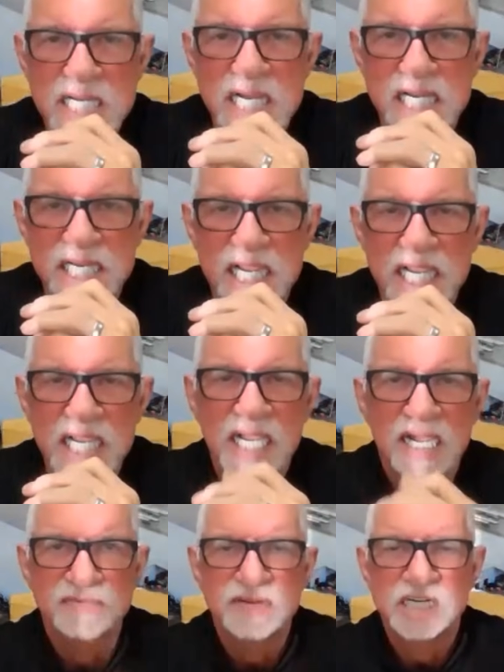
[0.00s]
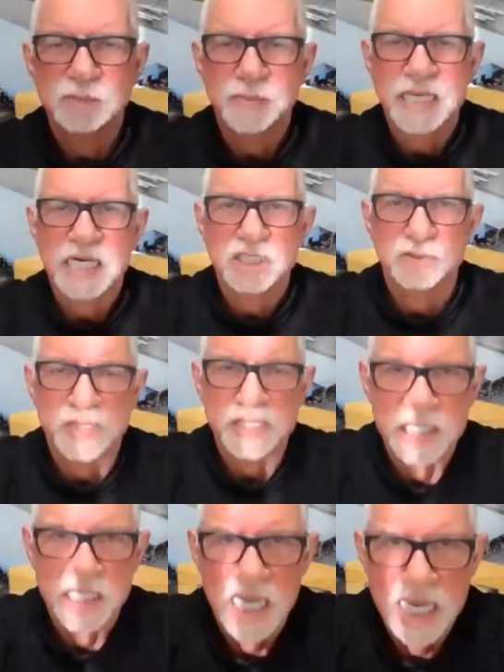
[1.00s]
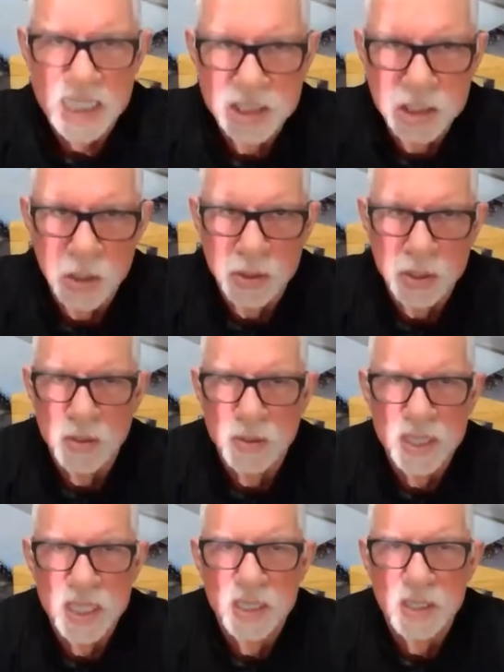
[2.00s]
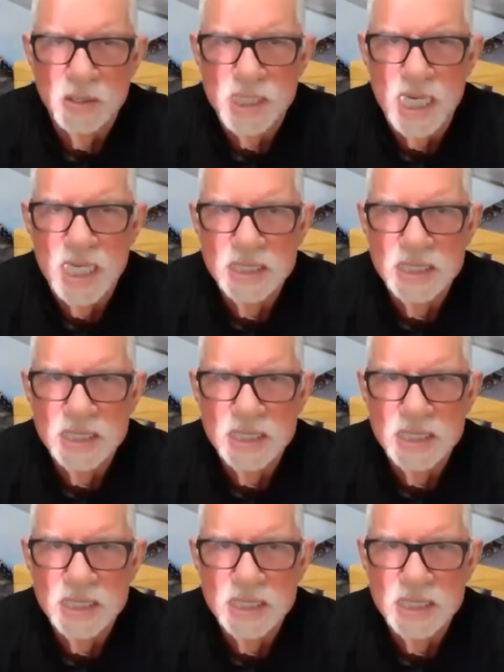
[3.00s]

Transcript: they have experience with it like Joe Rogan and those guys?